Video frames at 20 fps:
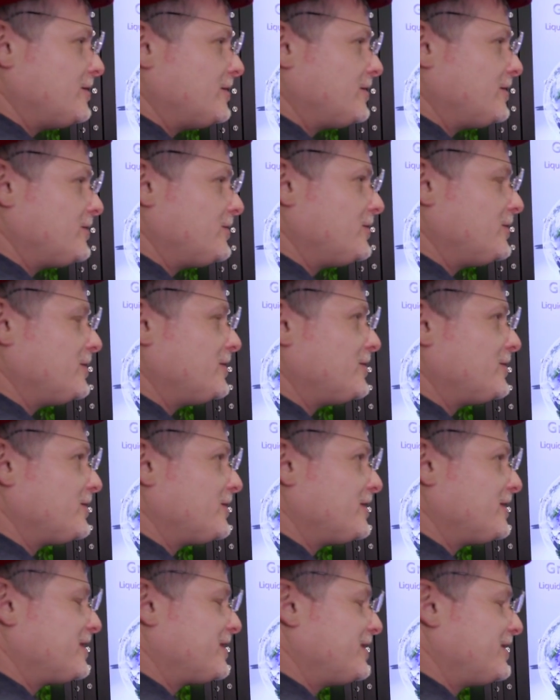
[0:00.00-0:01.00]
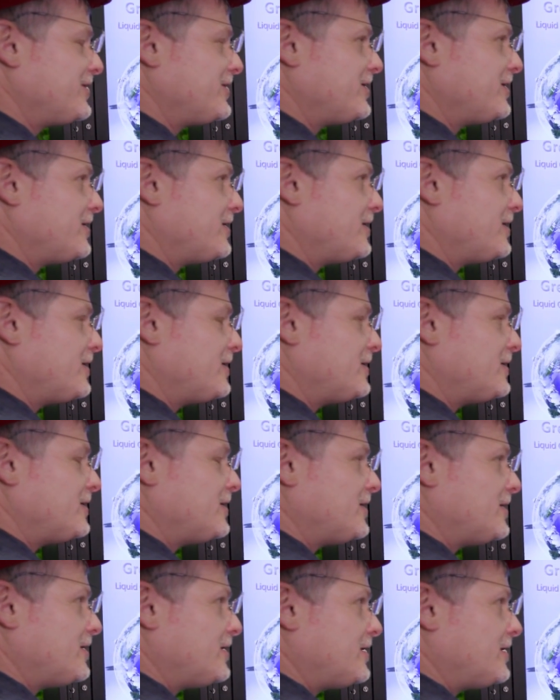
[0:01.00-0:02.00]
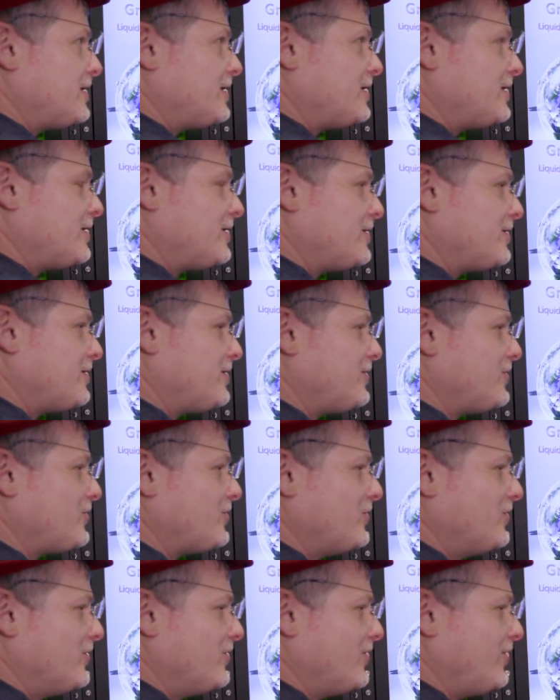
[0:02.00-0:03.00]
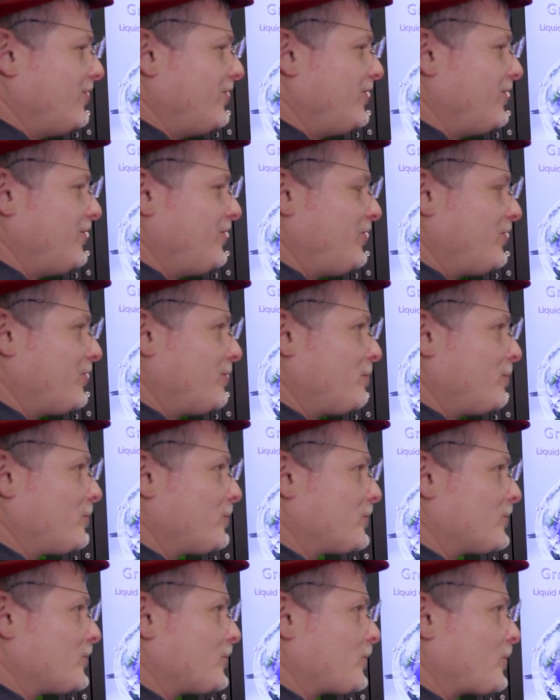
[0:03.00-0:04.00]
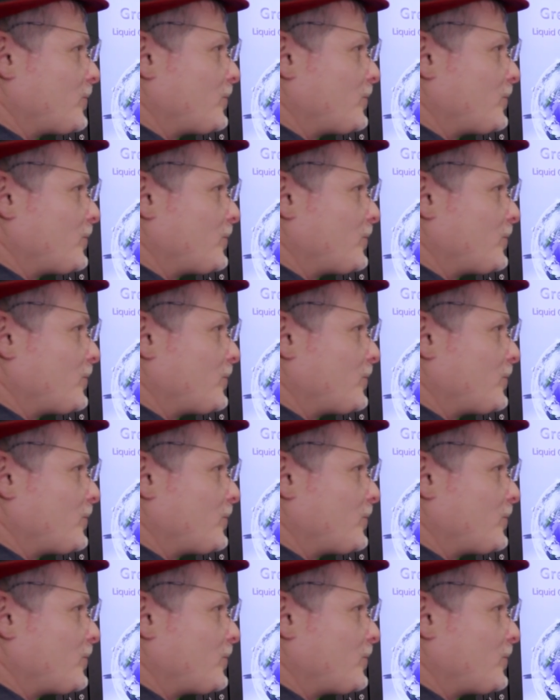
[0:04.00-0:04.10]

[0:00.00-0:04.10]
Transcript: The person shown says nothing.